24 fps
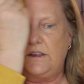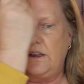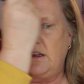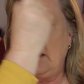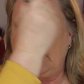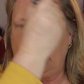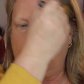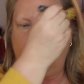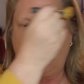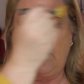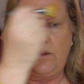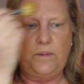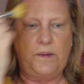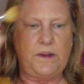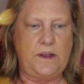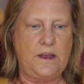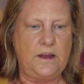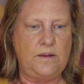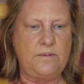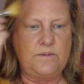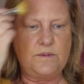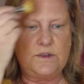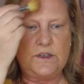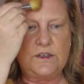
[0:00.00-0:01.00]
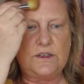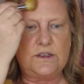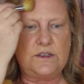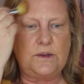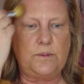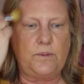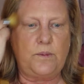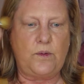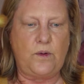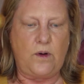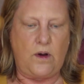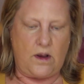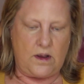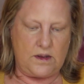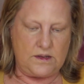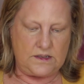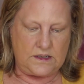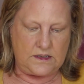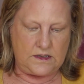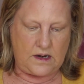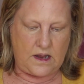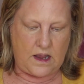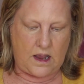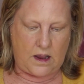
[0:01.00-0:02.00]
a little bit, just to bronze
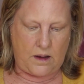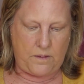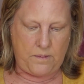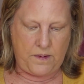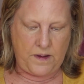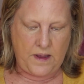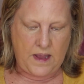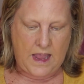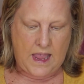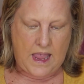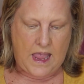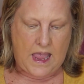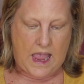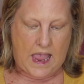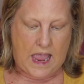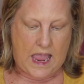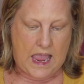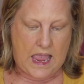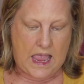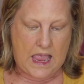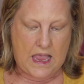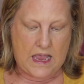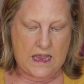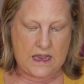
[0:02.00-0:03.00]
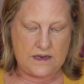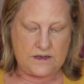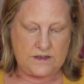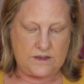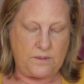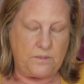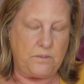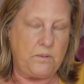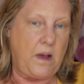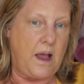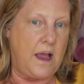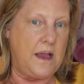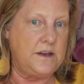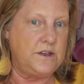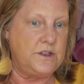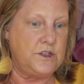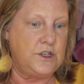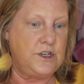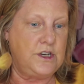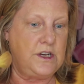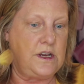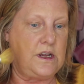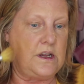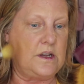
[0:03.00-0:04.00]
it up, and my
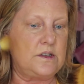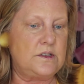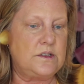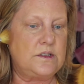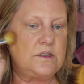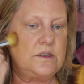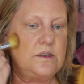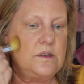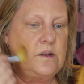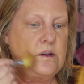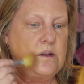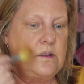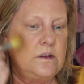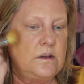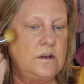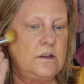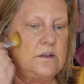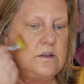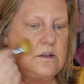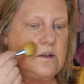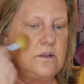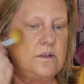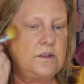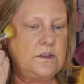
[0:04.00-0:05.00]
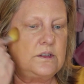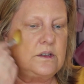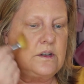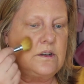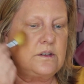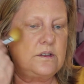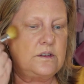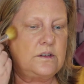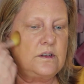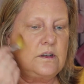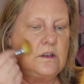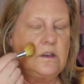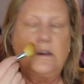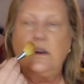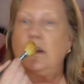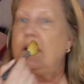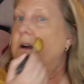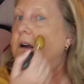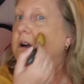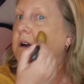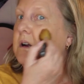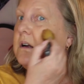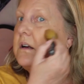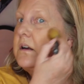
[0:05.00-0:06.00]
cheeks. So just
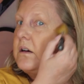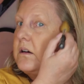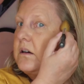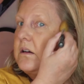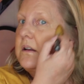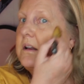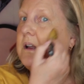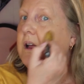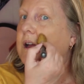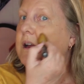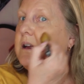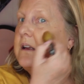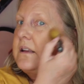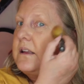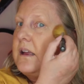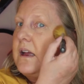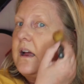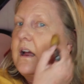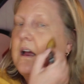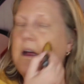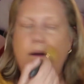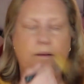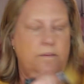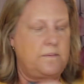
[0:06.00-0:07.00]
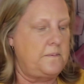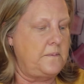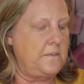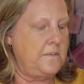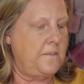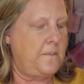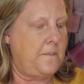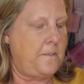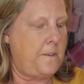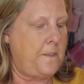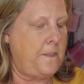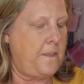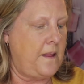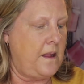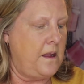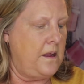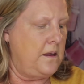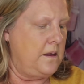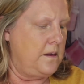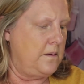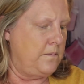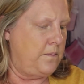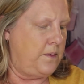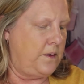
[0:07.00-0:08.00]
go like that.
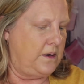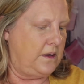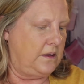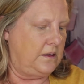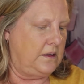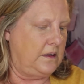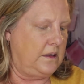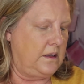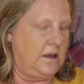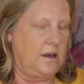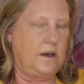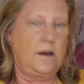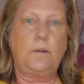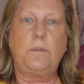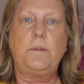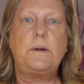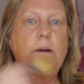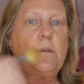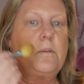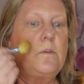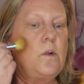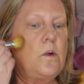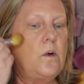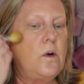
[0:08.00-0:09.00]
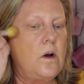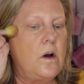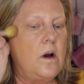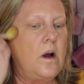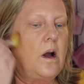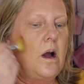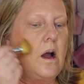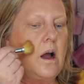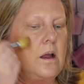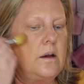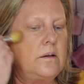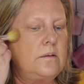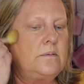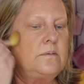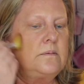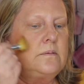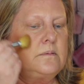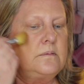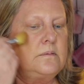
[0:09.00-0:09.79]
Put a little bit more on.